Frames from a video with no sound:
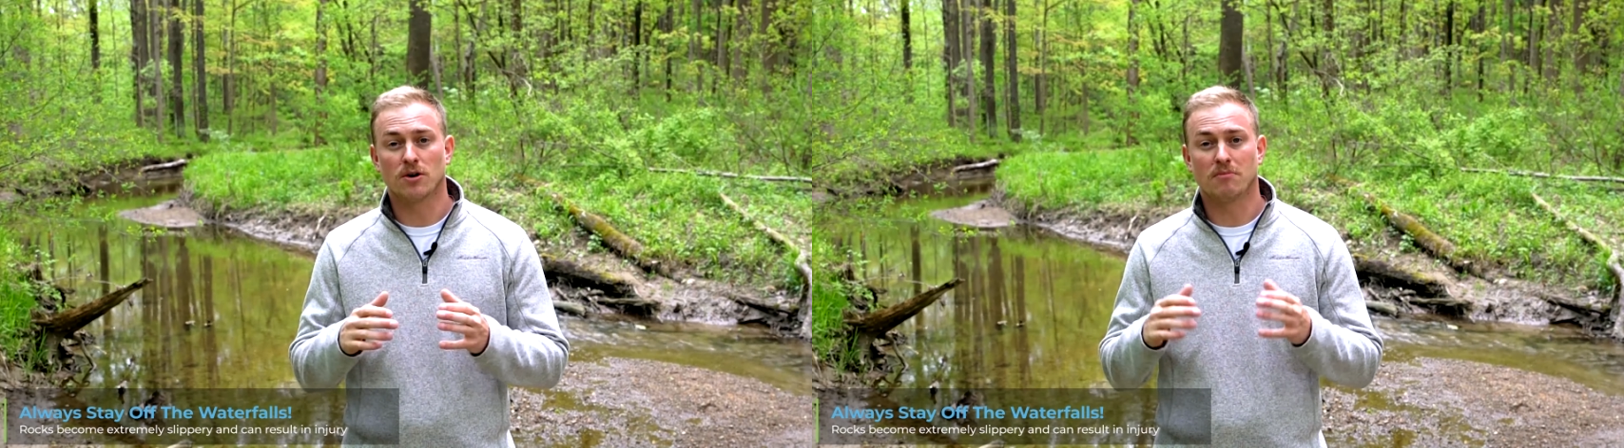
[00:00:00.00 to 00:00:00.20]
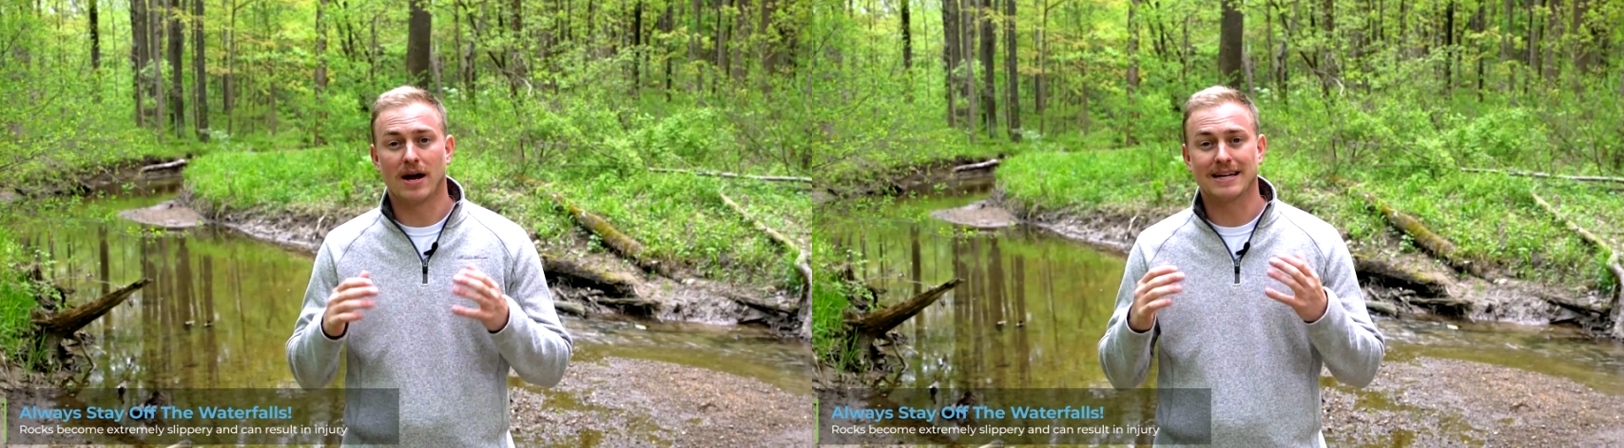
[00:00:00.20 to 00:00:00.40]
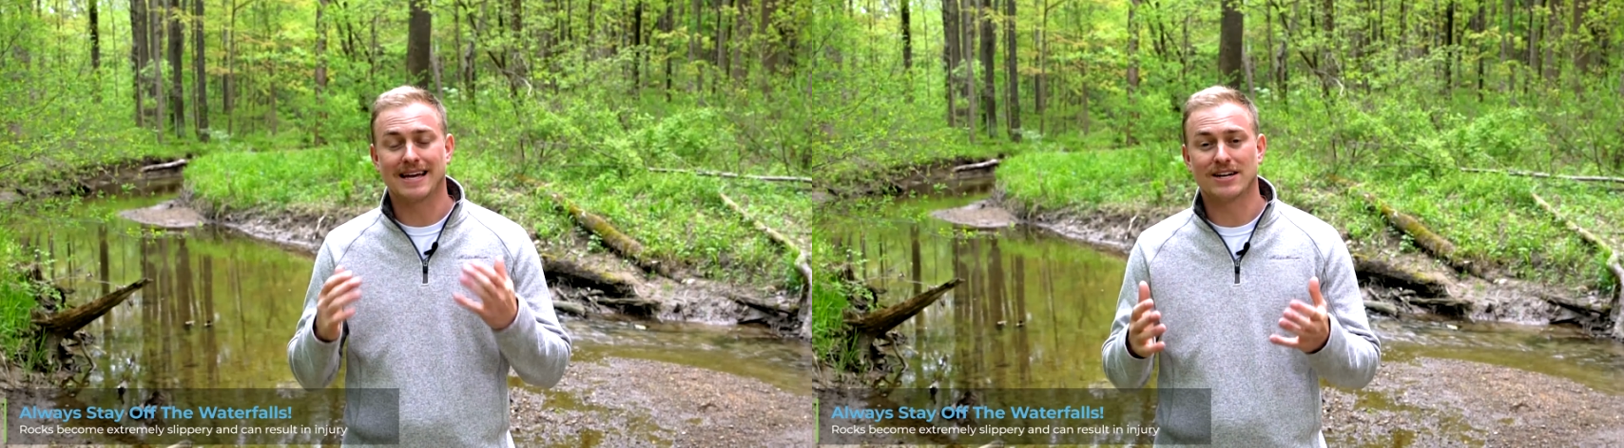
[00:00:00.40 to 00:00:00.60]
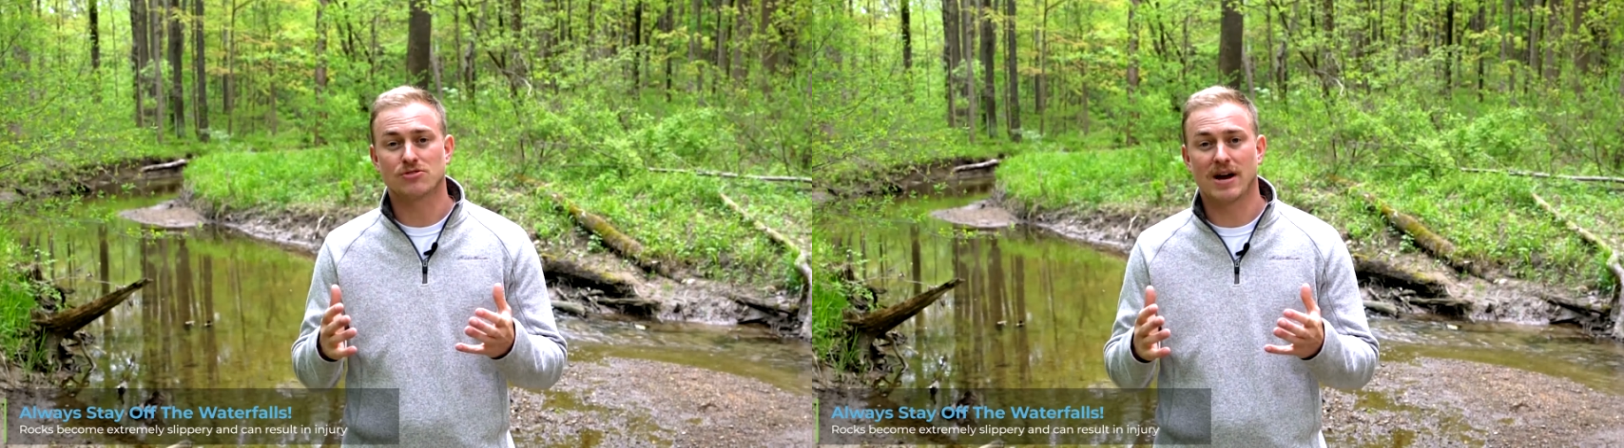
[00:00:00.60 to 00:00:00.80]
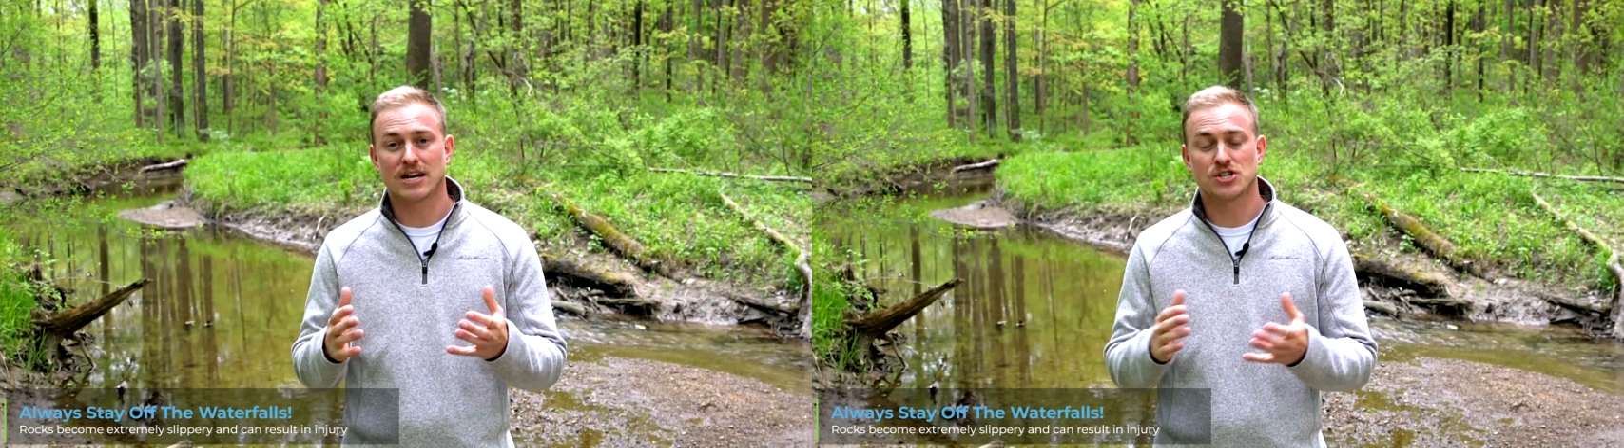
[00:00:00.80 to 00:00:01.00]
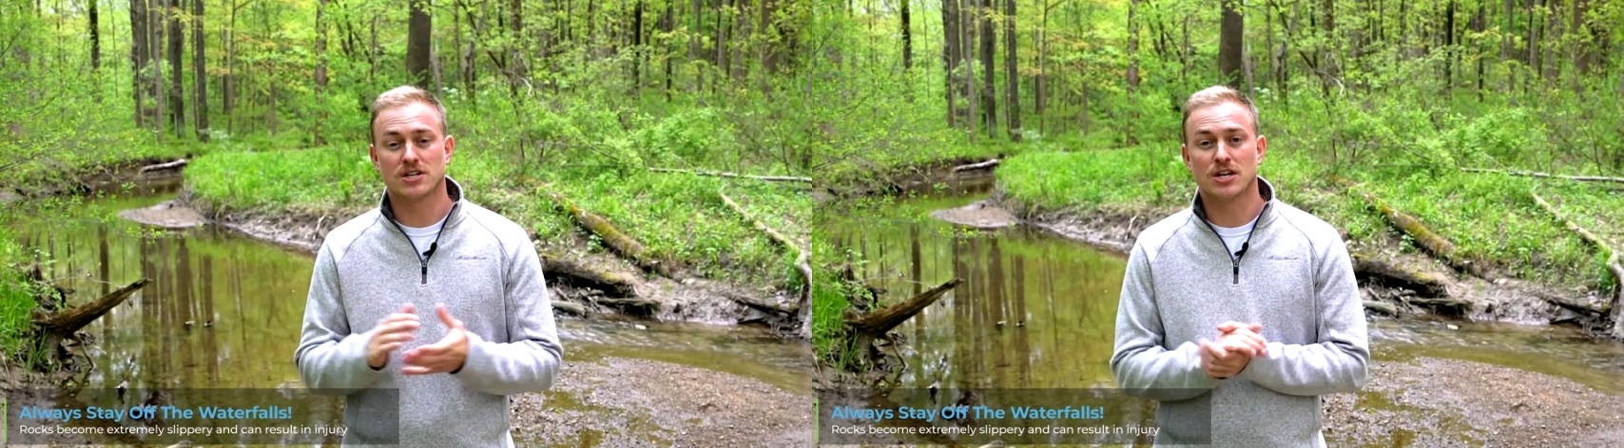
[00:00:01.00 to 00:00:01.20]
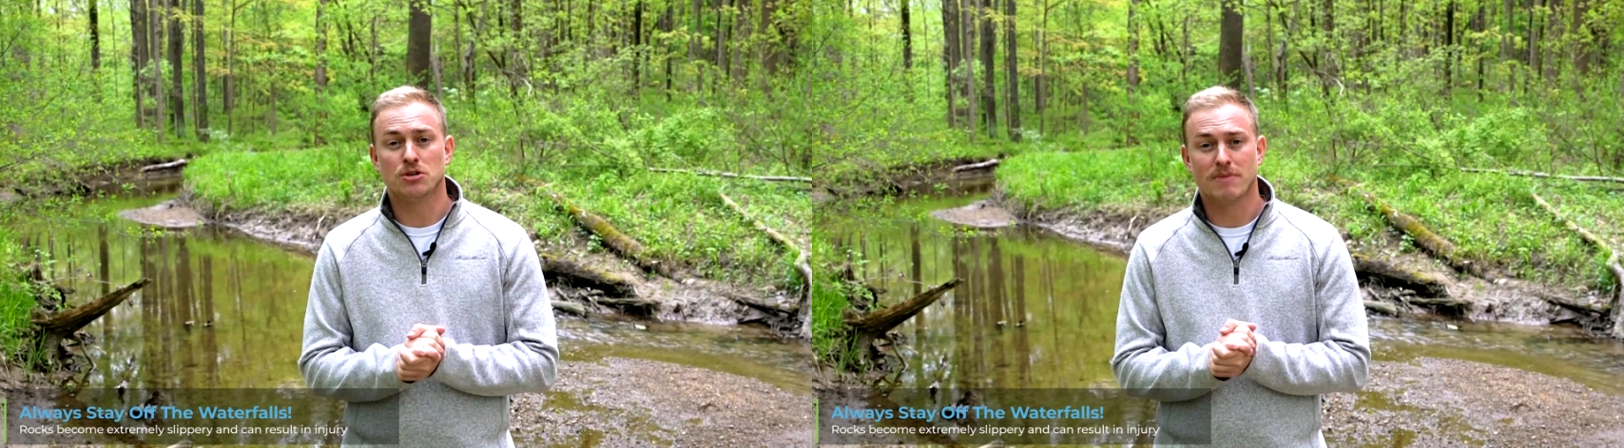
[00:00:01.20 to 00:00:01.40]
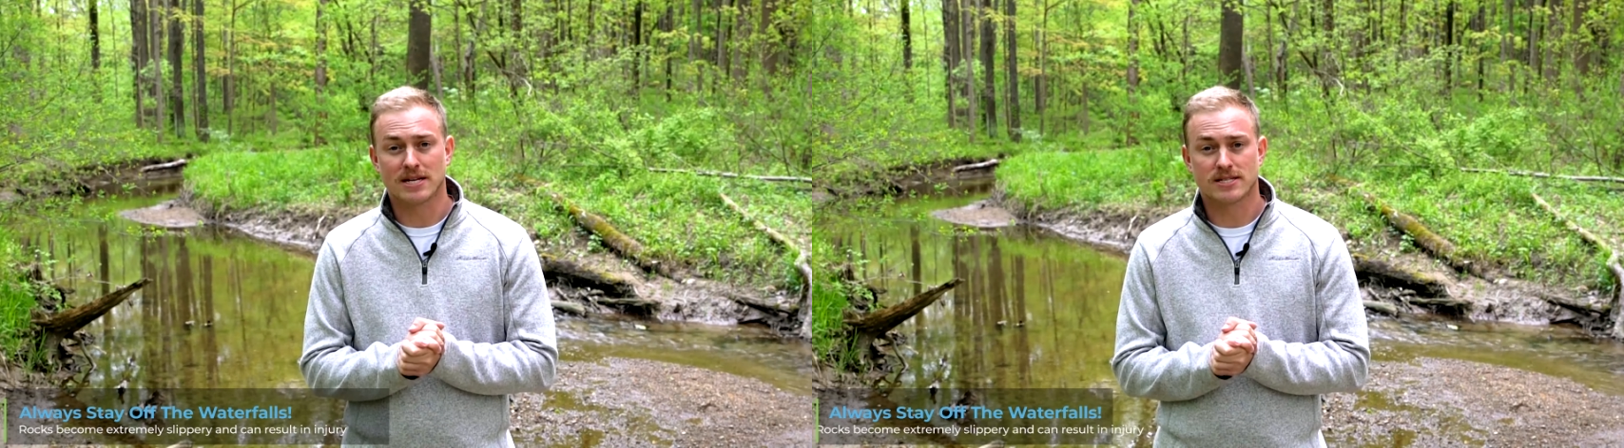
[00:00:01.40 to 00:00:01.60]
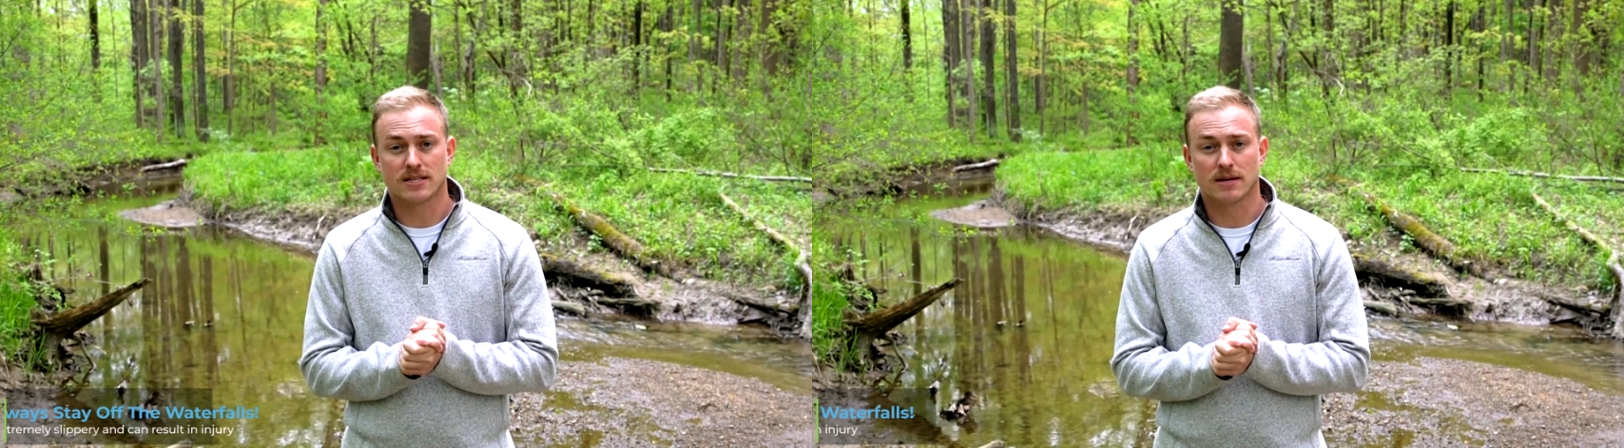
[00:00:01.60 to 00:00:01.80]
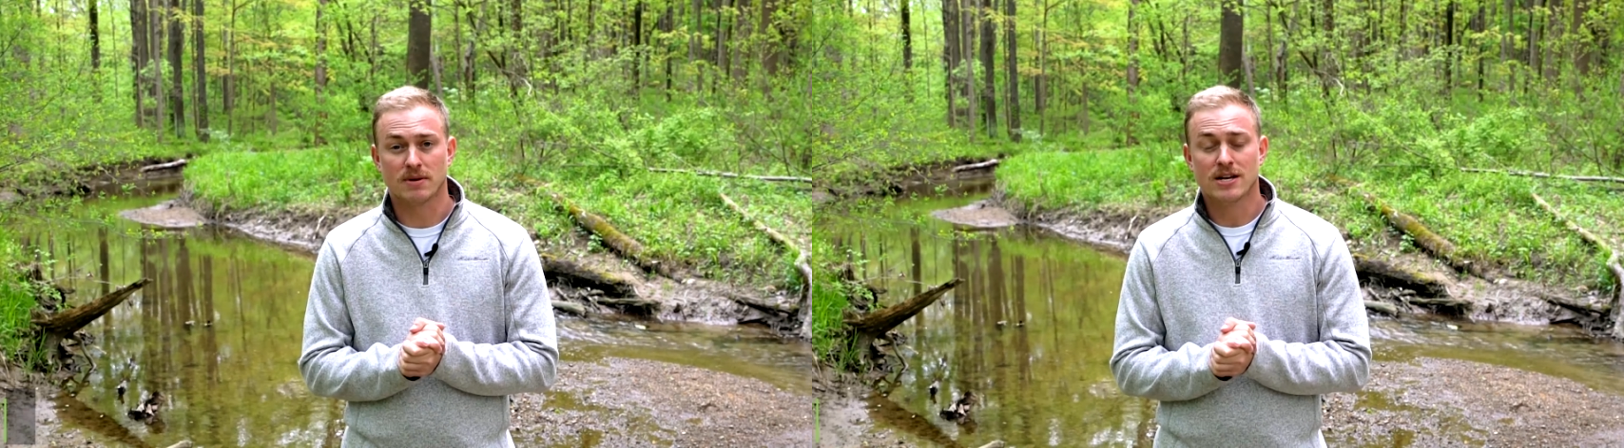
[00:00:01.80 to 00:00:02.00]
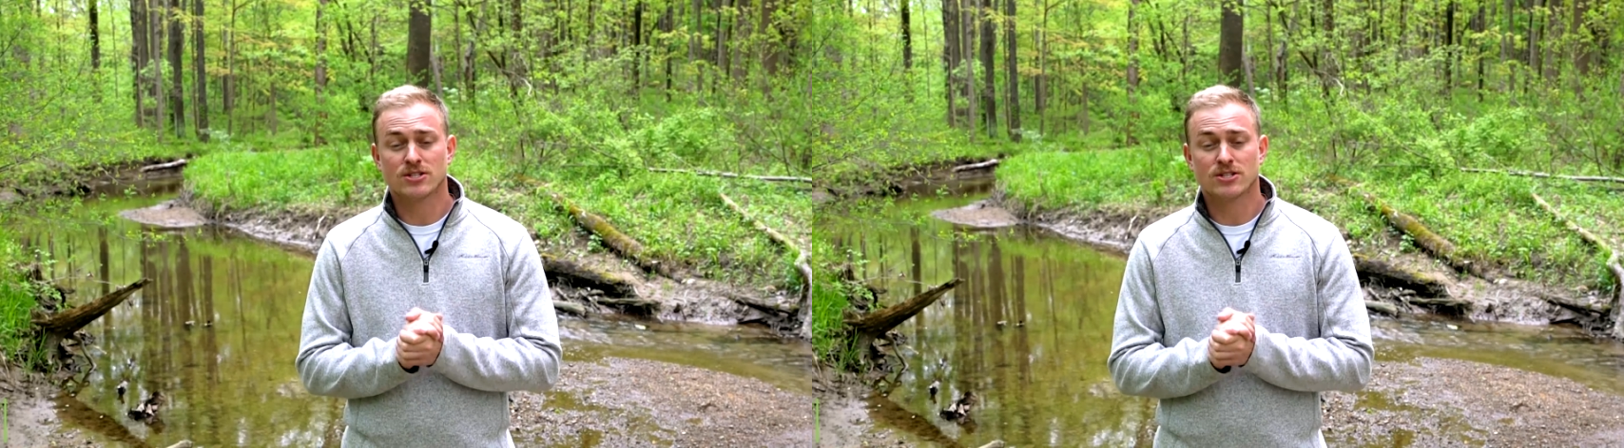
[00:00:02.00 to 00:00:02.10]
might gain traction and you may slip.